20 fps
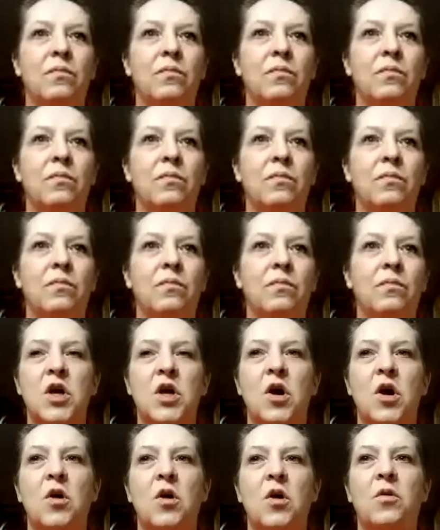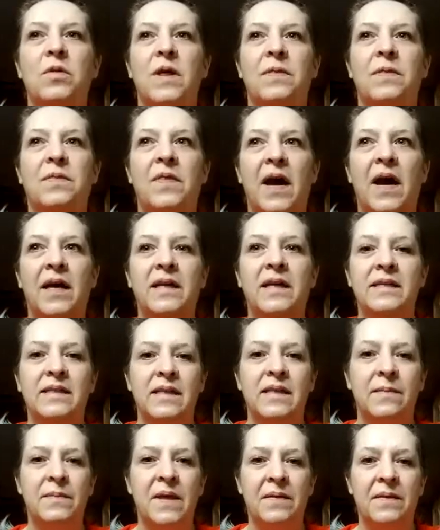just know that that is
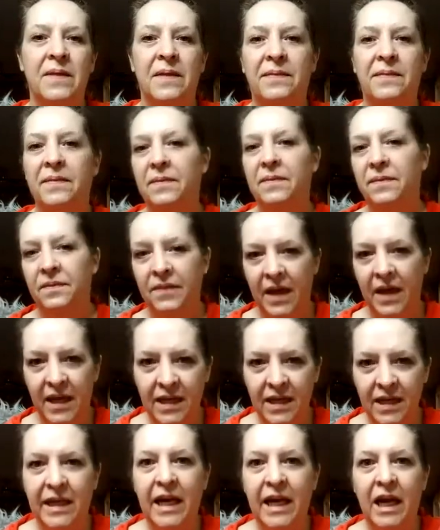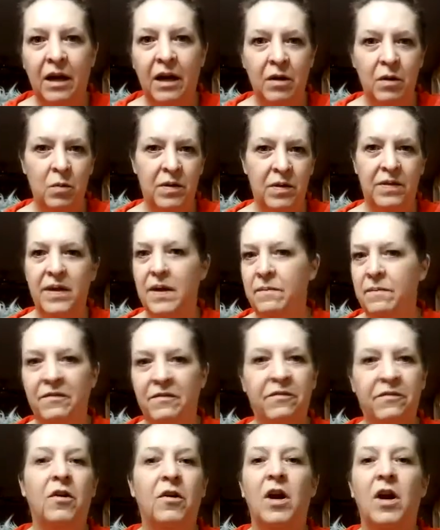something that they can carry with them
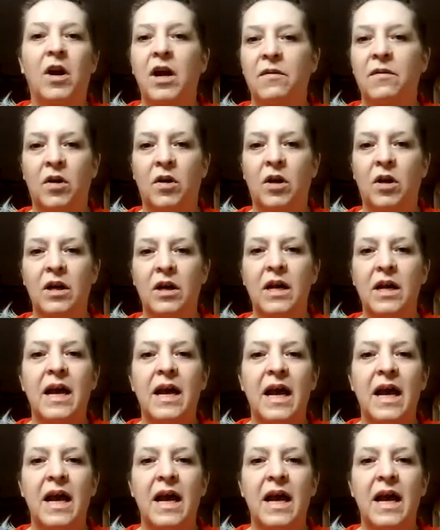forever.